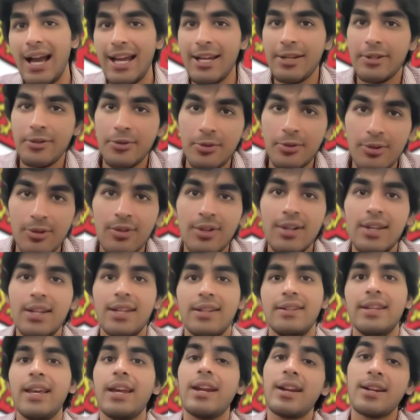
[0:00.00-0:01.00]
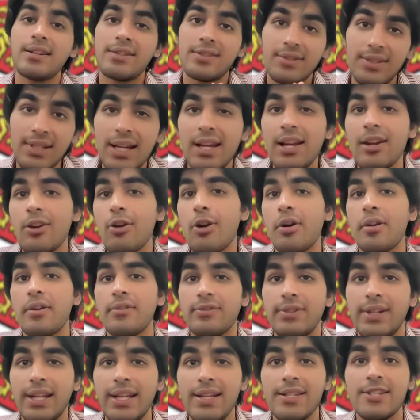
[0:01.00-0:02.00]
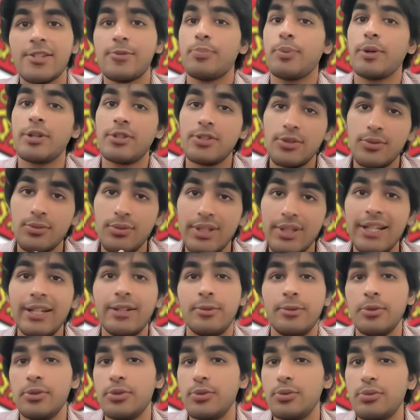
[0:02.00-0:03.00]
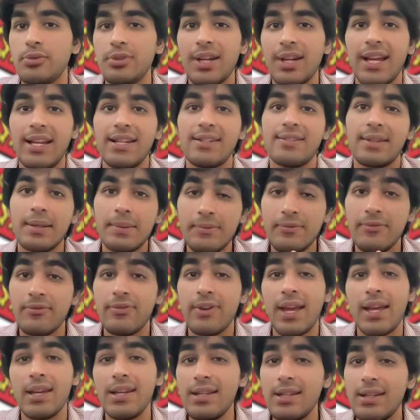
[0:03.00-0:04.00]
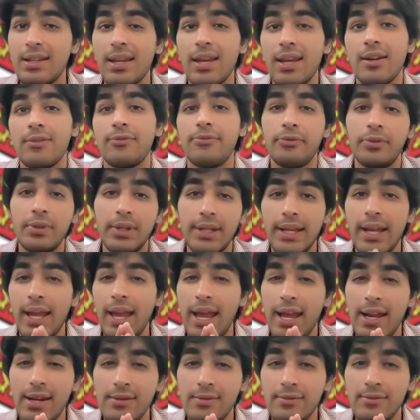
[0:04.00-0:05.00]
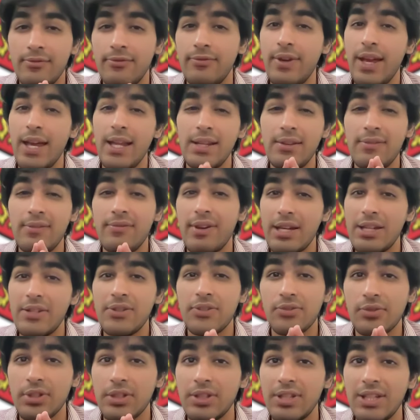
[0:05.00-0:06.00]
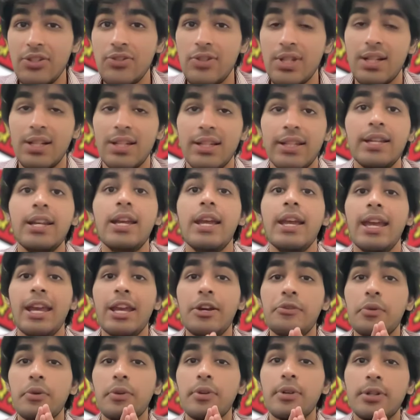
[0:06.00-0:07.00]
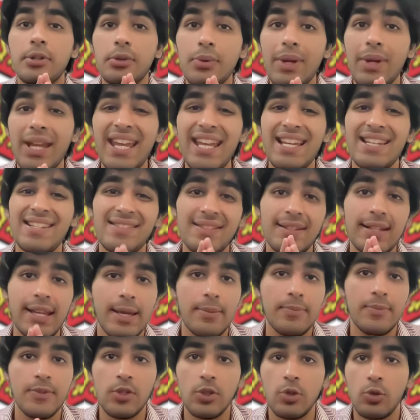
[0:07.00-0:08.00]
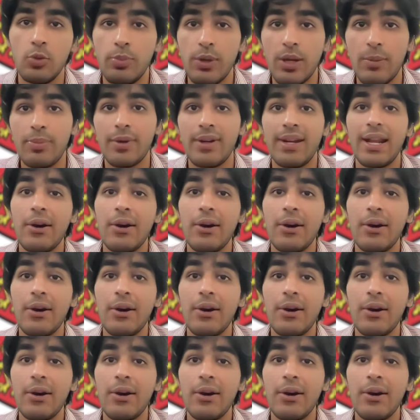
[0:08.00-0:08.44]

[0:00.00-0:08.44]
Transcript: I know there are still a lot of days, but you need to utilize them very carefully and very, very strategically in order to ace the MCQ paper.